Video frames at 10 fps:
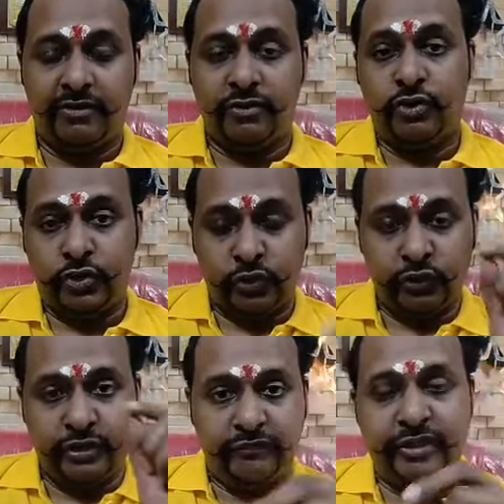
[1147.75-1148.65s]
you
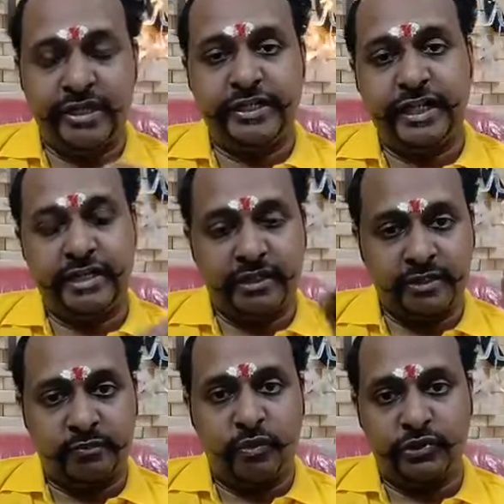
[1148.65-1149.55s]
should differentiate the
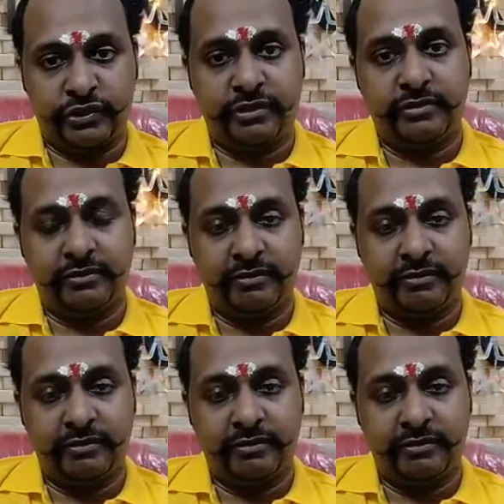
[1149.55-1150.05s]
sports